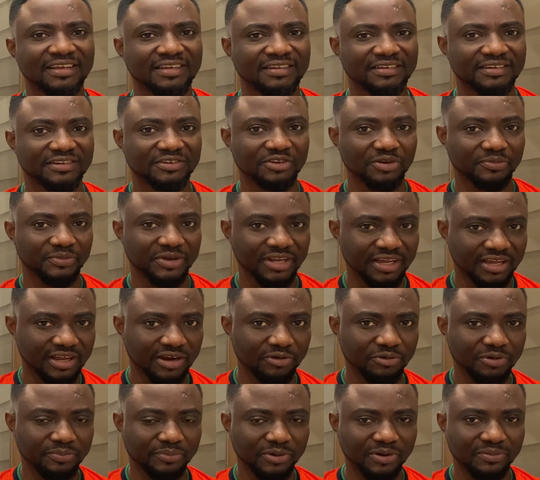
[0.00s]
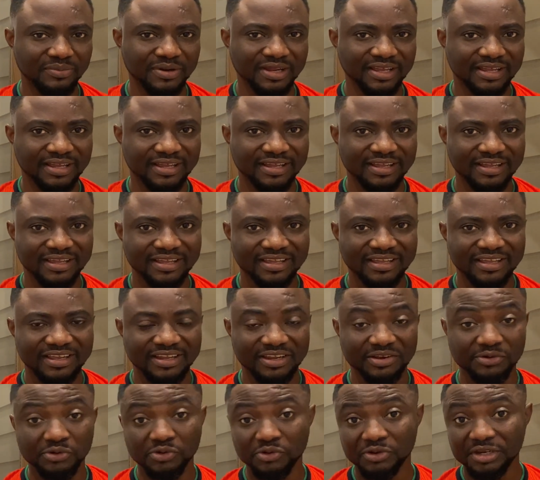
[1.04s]
the Dominican Republic,
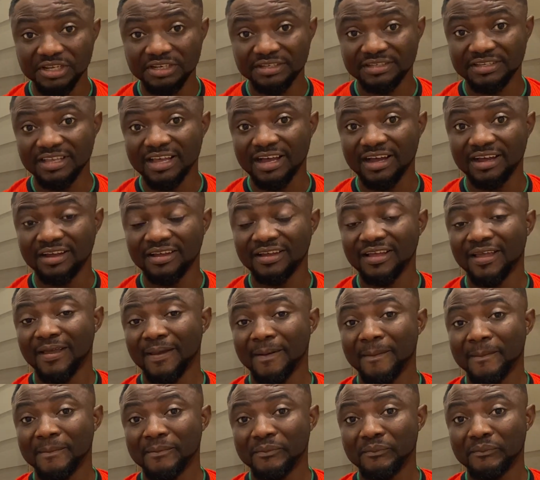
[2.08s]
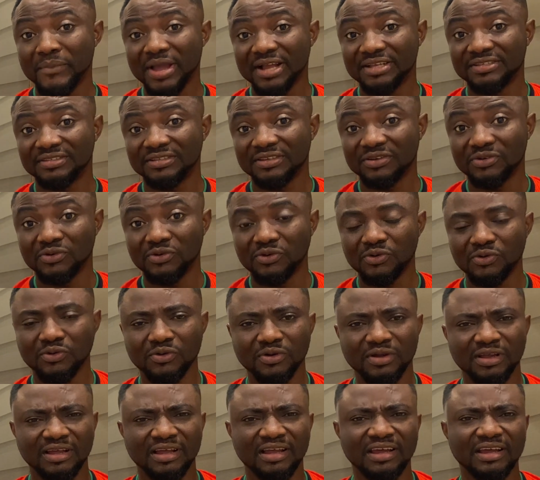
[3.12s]
Indonesia, Mexico,
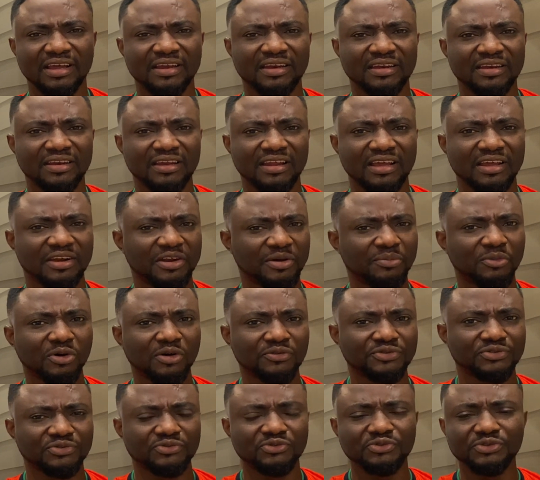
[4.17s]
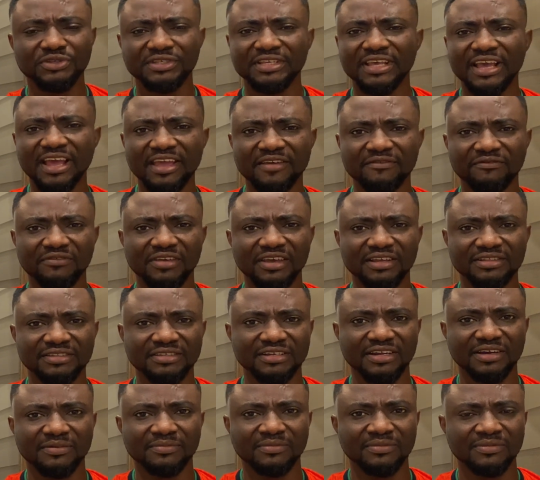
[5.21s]
and a number of schools here in
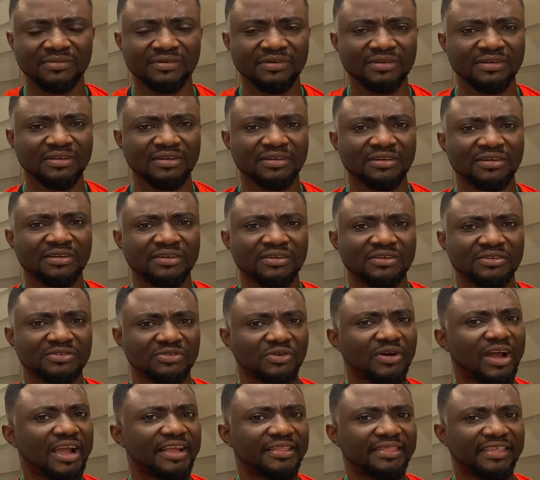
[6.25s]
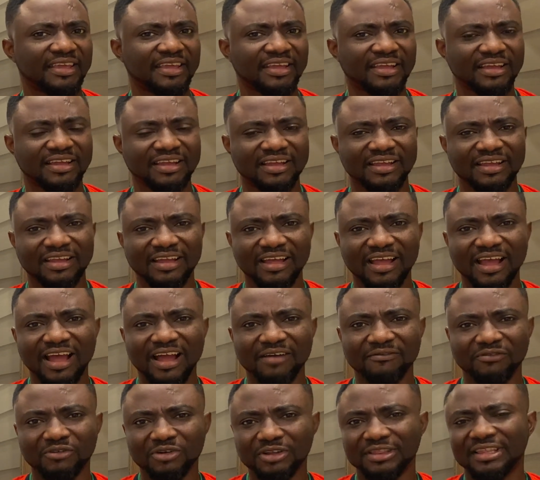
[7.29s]
Vietnam. So I think
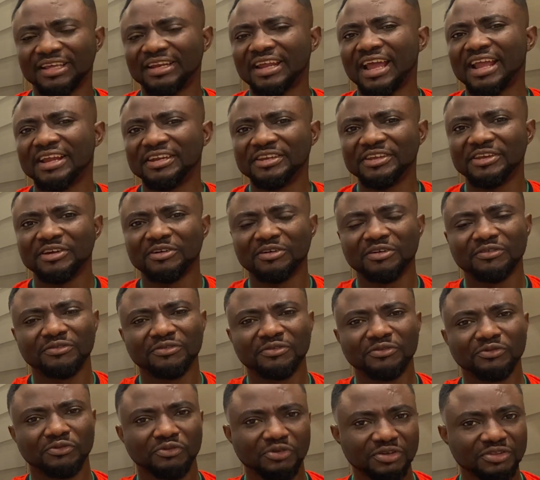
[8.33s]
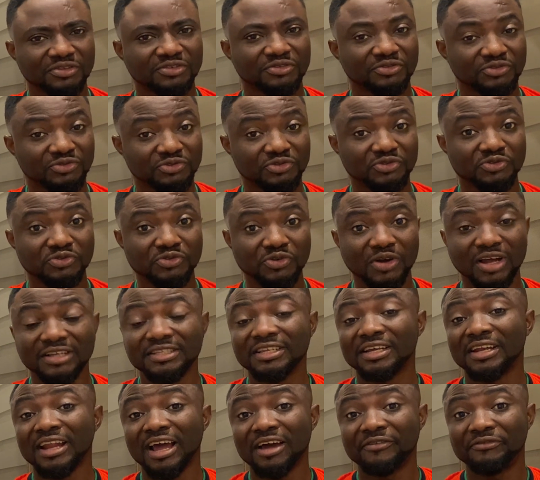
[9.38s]
I've got an idea of what to do as
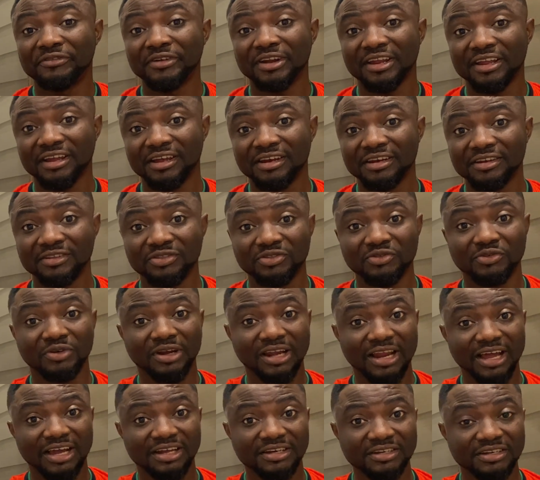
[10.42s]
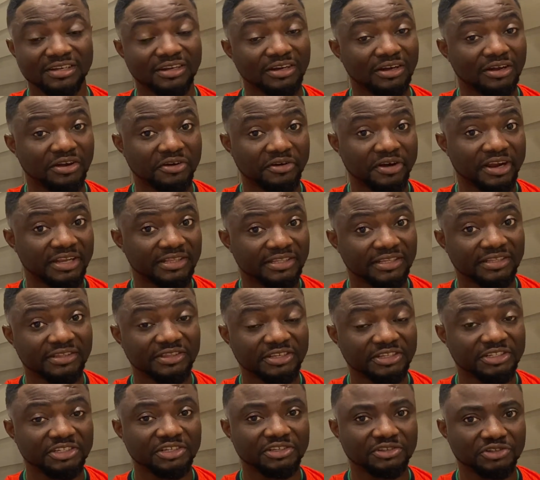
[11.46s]
an African to land great
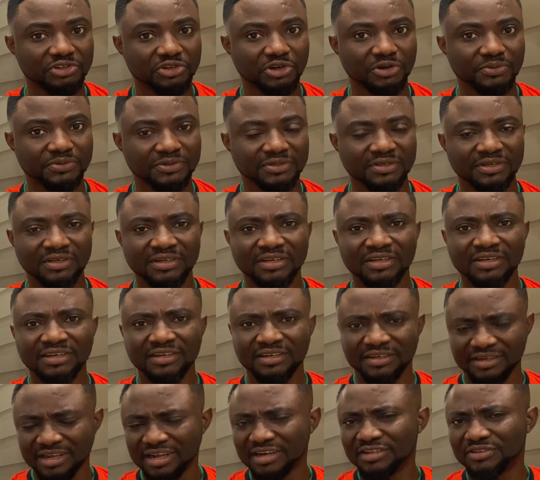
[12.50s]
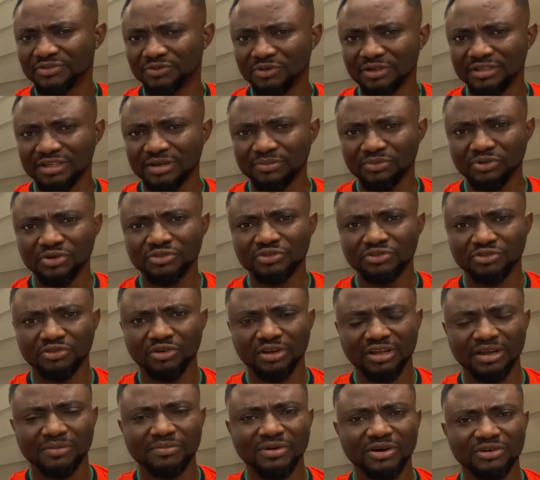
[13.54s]
teaching jobs. That is what I'm going to
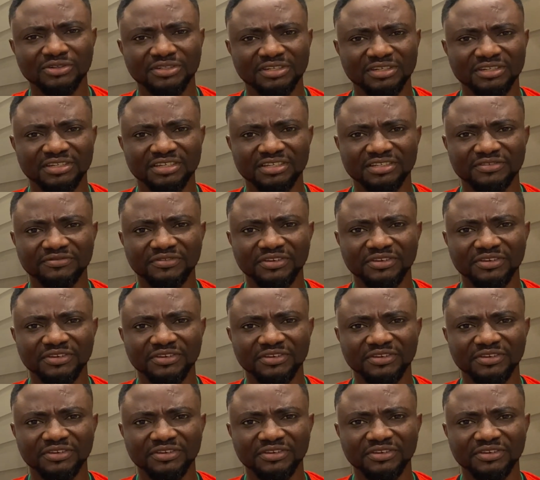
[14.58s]
talk about in this